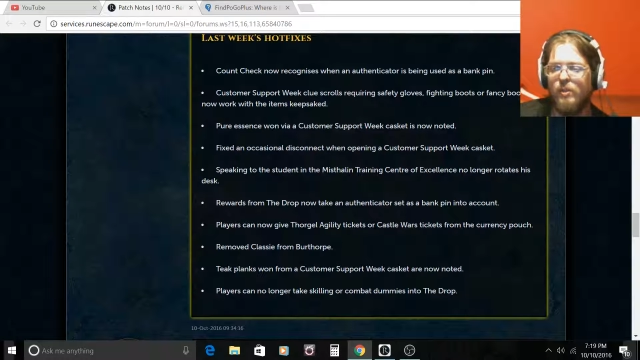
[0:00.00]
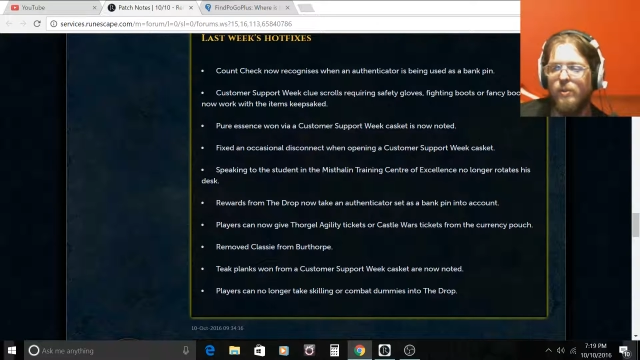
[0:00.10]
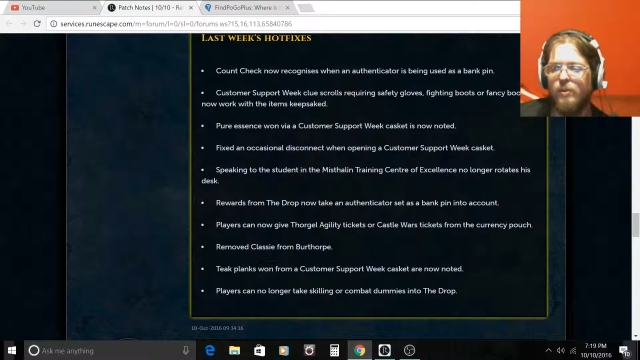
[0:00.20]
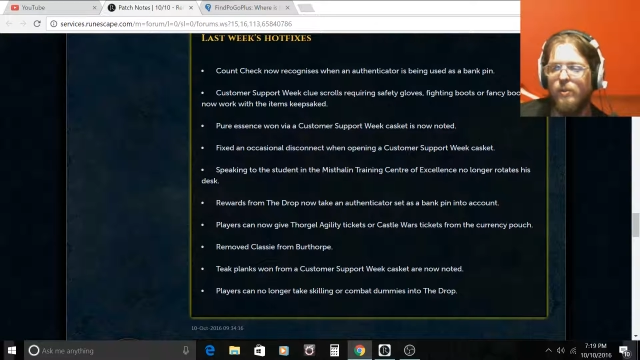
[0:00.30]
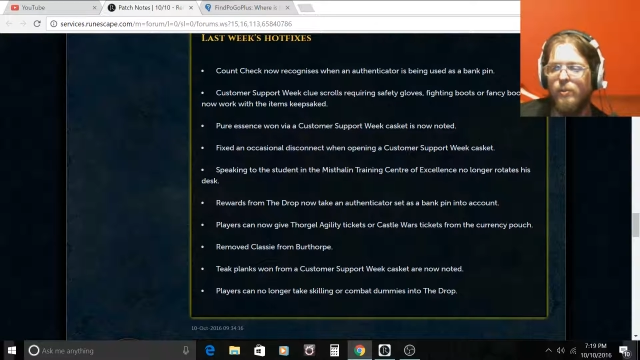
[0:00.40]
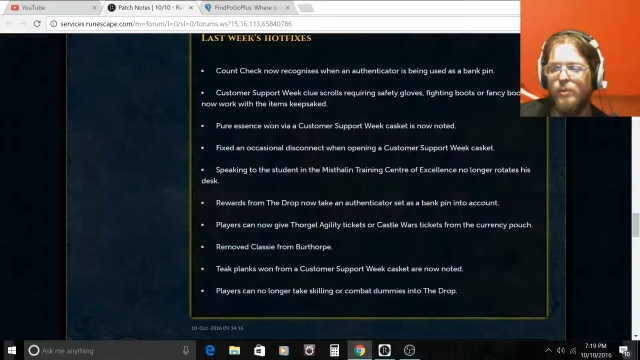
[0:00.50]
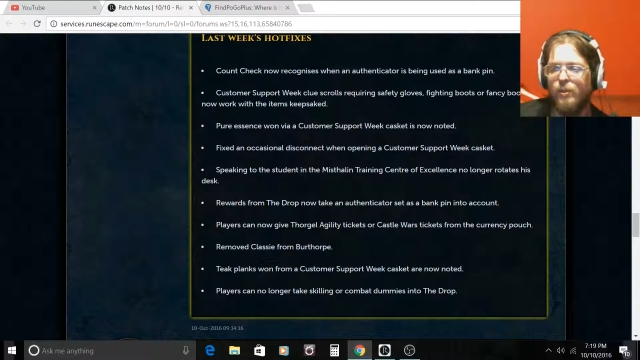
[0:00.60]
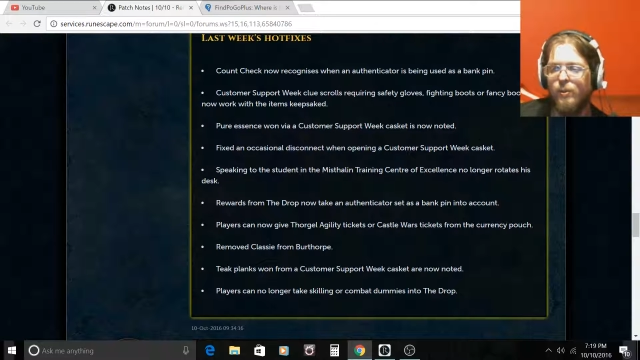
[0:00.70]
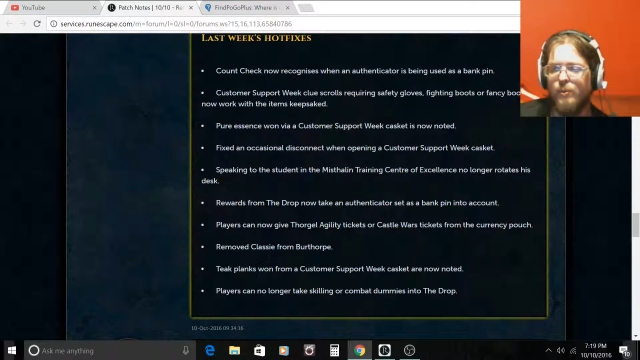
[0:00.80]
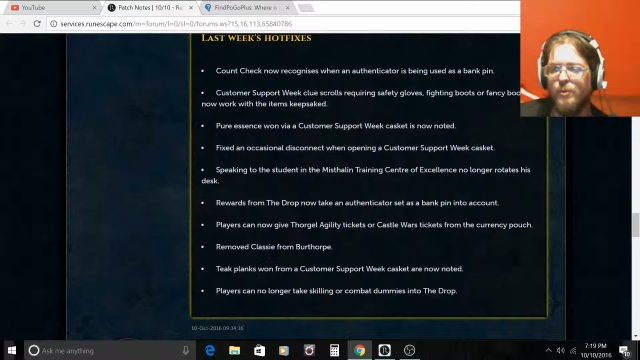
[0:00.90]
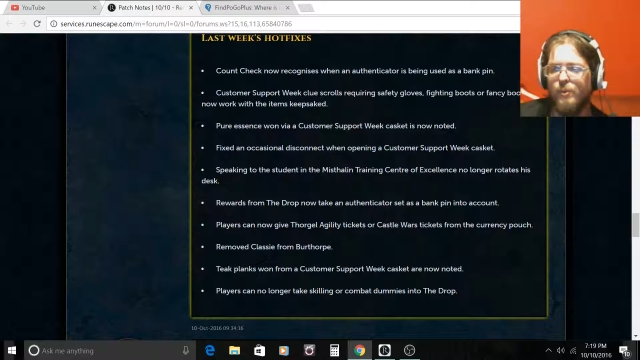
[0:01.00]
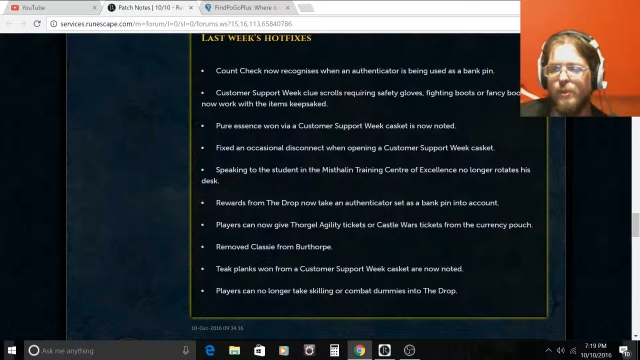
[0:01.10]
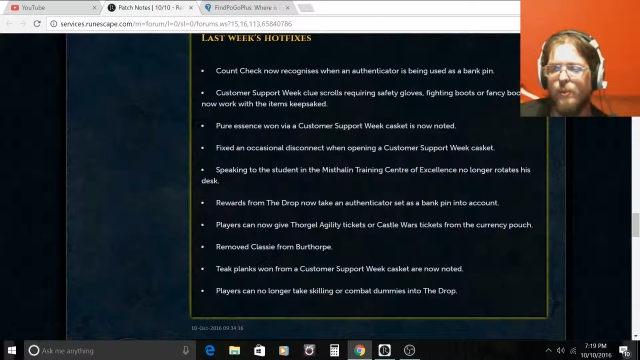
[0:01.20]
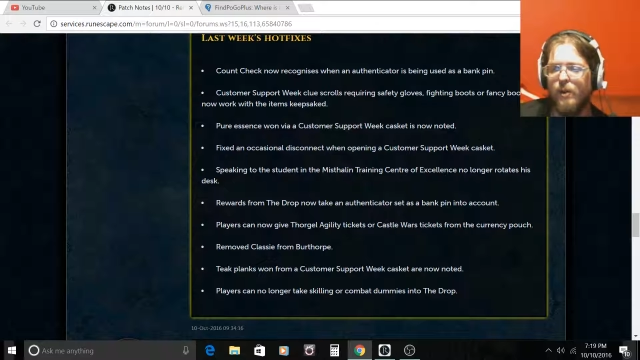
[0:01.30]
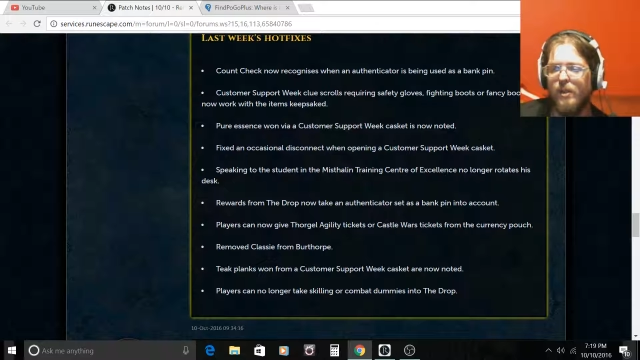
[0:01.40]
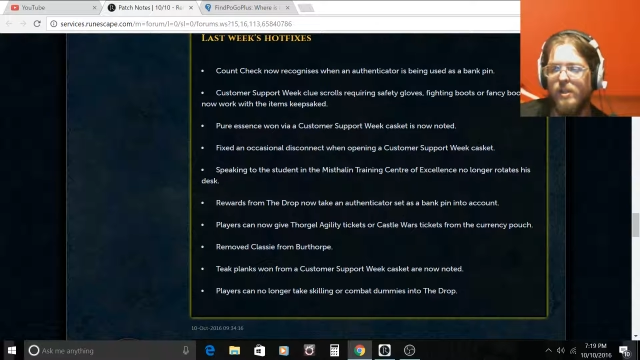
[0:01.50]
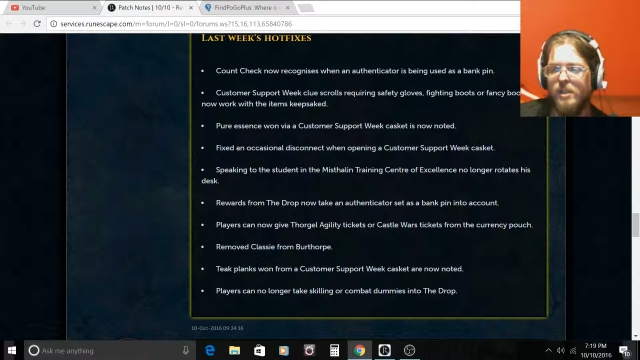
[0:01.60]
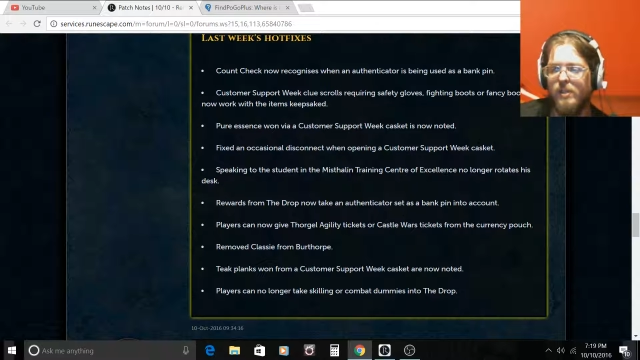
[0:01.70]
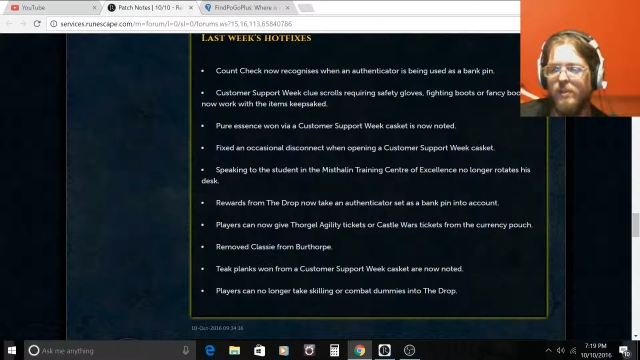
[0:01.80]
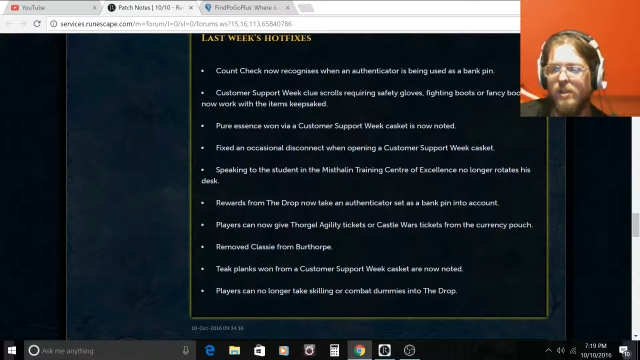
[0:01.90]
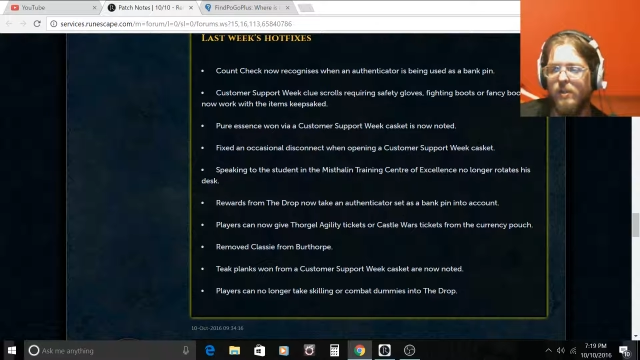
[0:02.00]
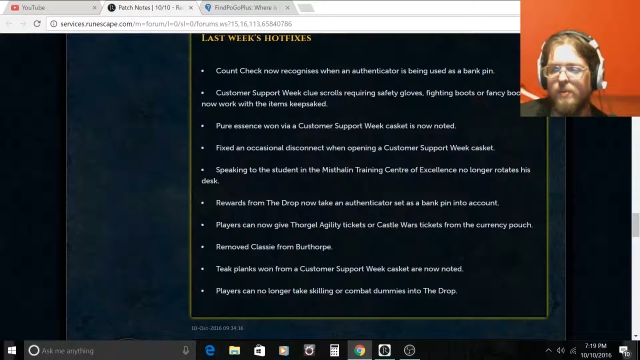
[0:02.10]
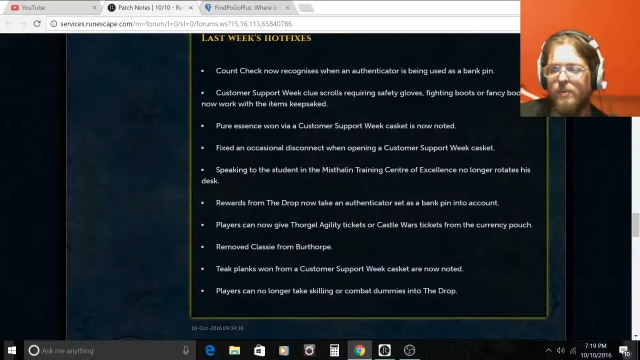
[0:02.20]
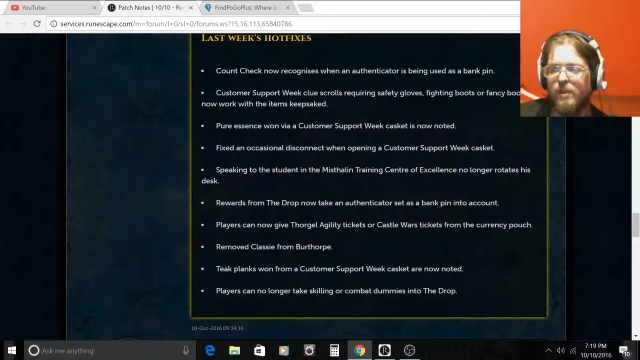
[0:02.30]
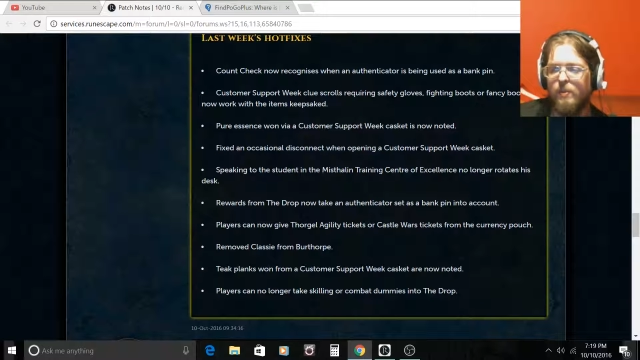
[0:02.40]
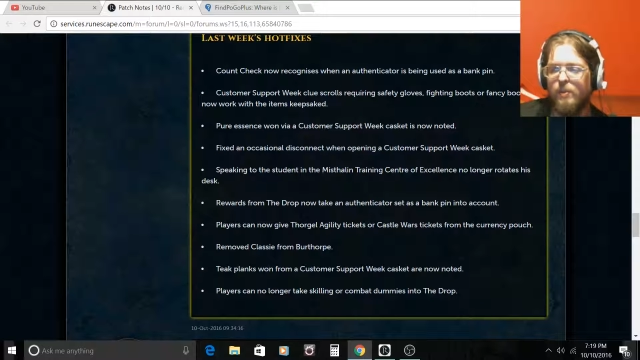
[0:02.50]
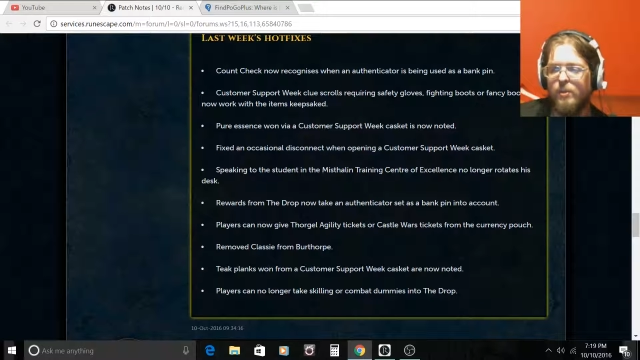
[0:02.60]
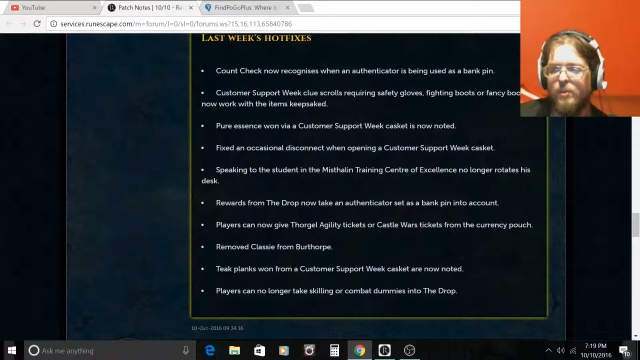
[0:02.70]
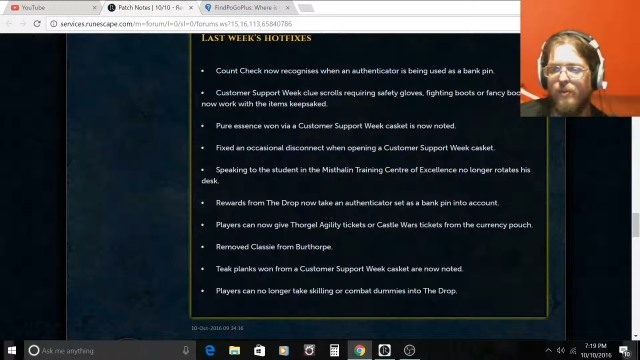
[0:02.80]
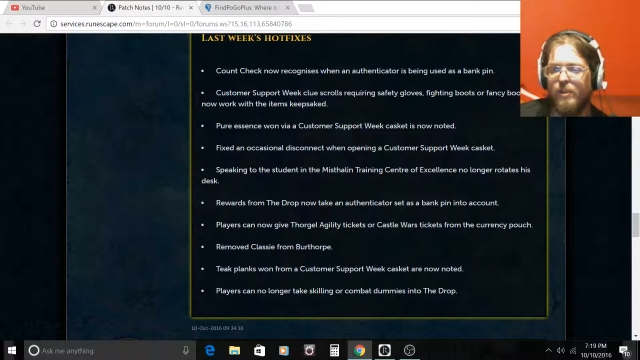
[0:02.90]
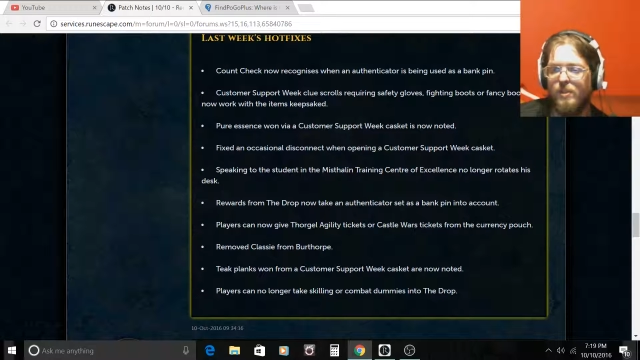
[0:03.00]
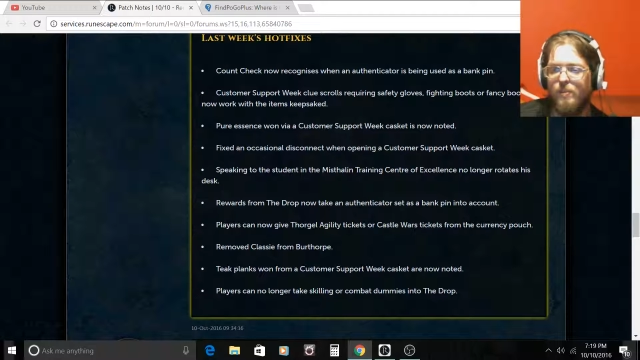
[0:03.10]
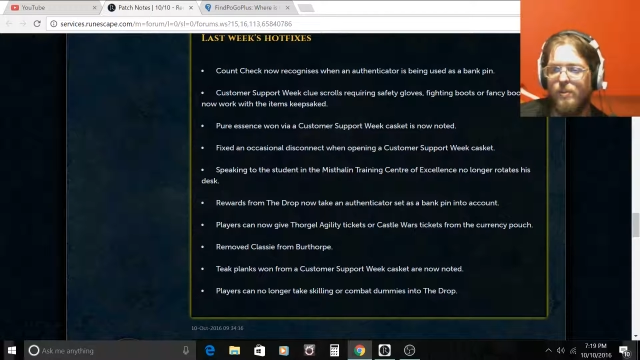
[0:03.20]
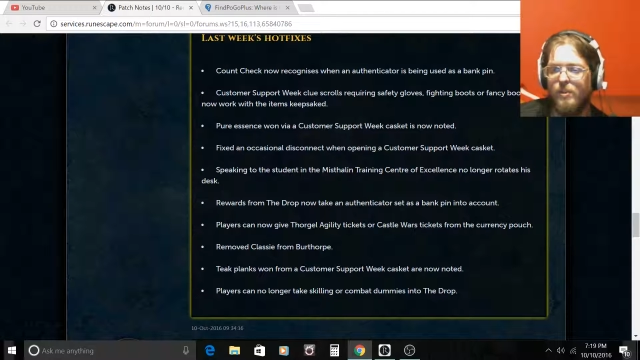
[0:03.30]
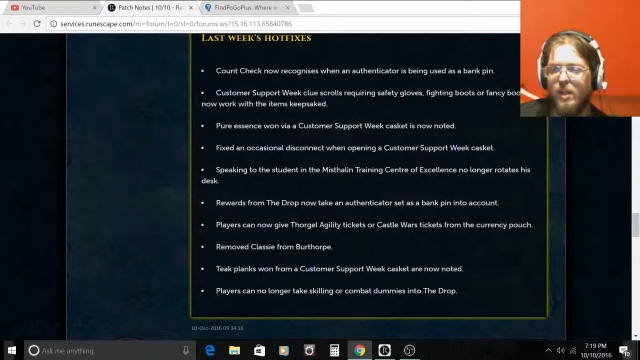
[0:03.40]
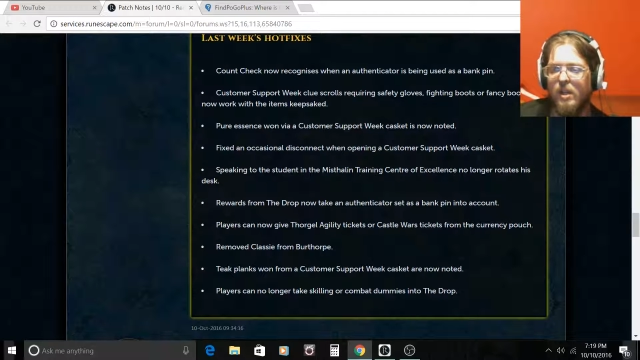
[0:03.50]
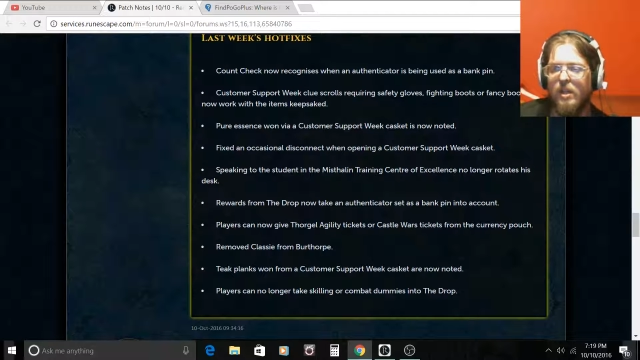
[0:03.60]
clue scrolls requiring safety gloves, fighting boots, or fancy boots